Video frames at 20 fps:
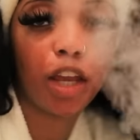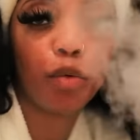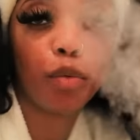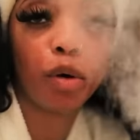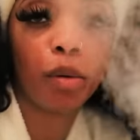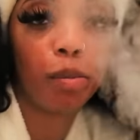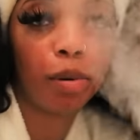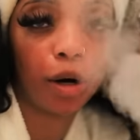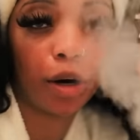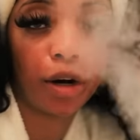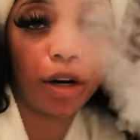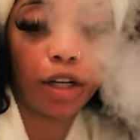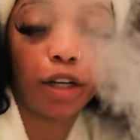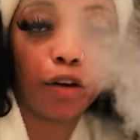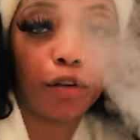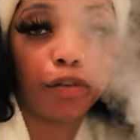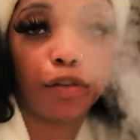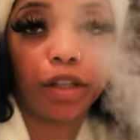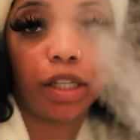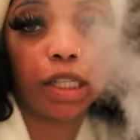and you will burn
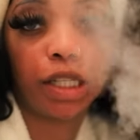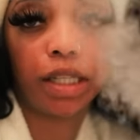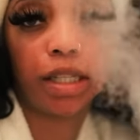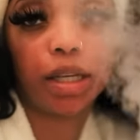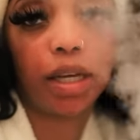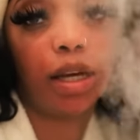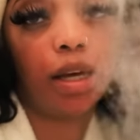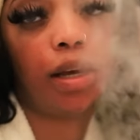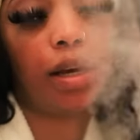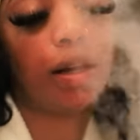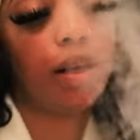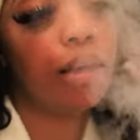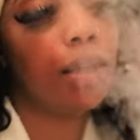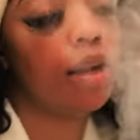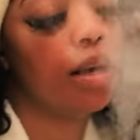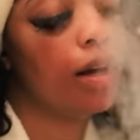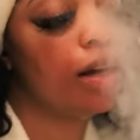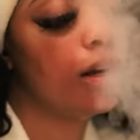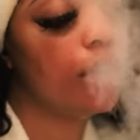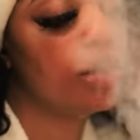your freaking skin.
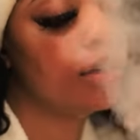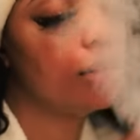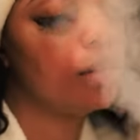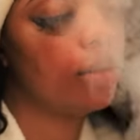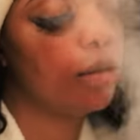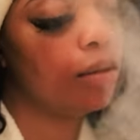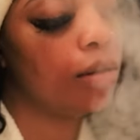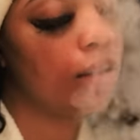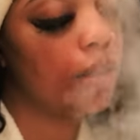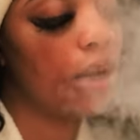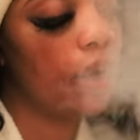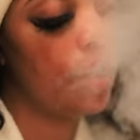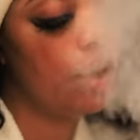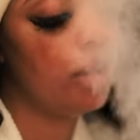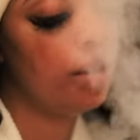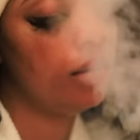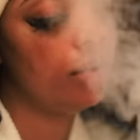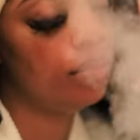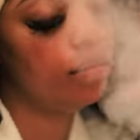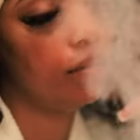So
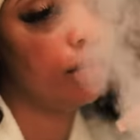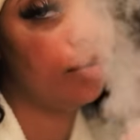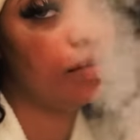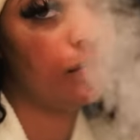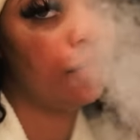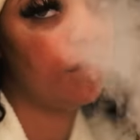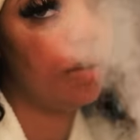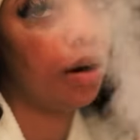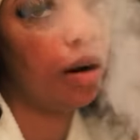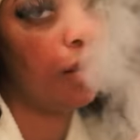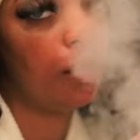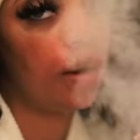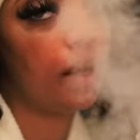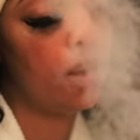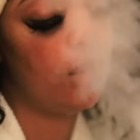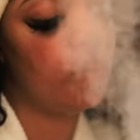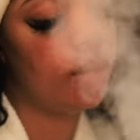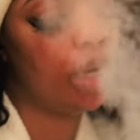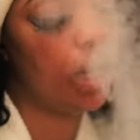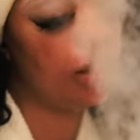stay far
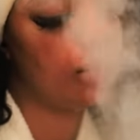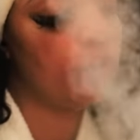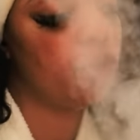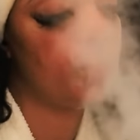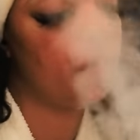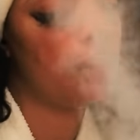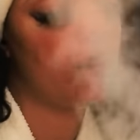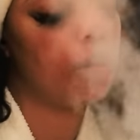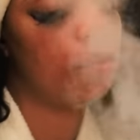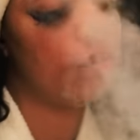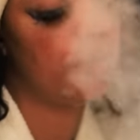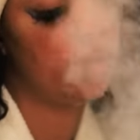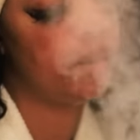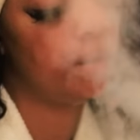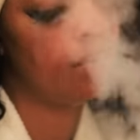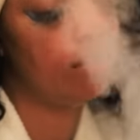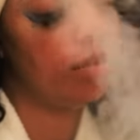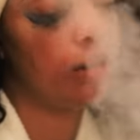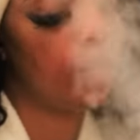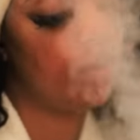away, well not too far,
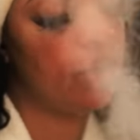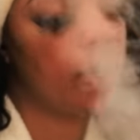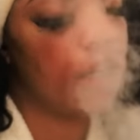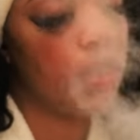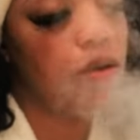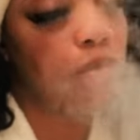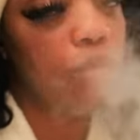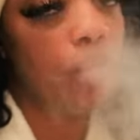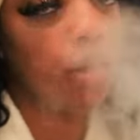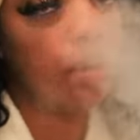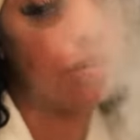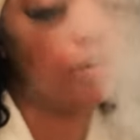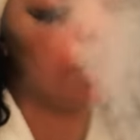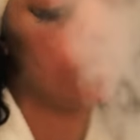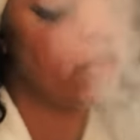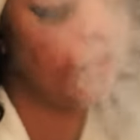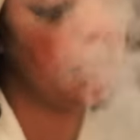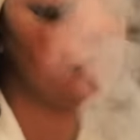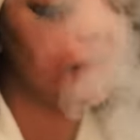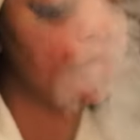but don't get too close
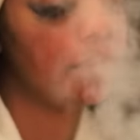to